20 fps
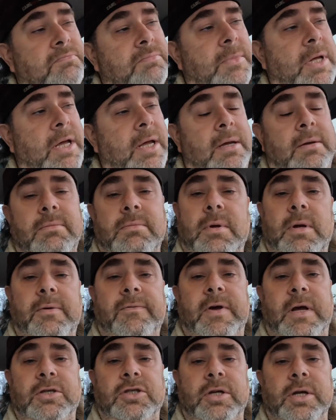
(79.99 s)
they
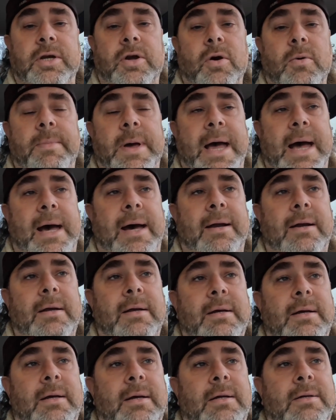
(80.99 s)
eventually go bad,
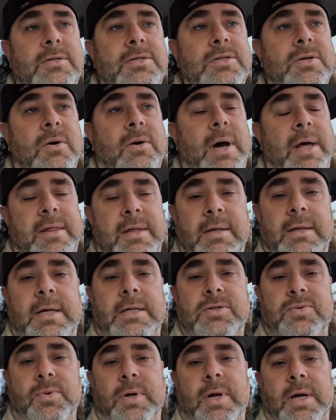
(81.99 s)
and so I think
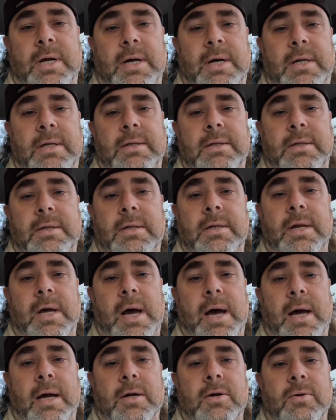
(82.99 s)
that's what I got
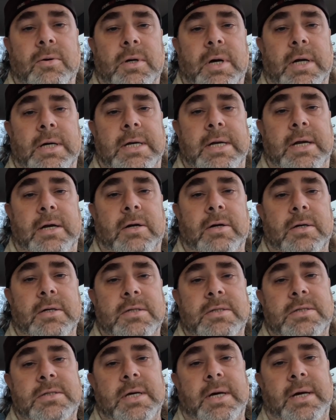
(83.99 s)
going on here,
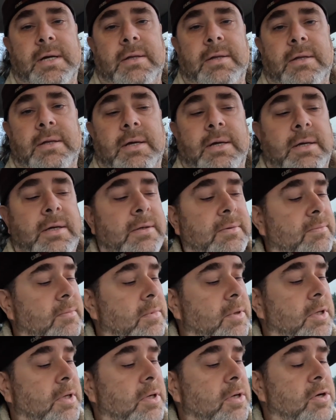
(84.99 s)
is that the
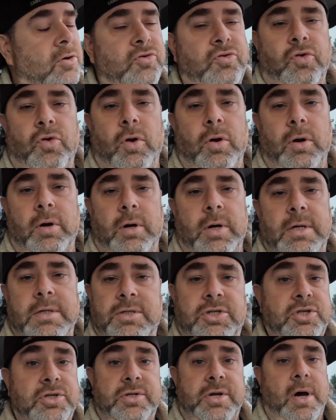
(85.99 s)
controller
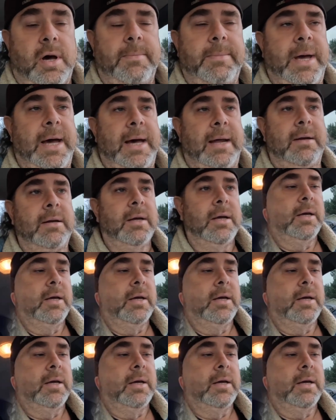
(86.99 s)
has just gone bad.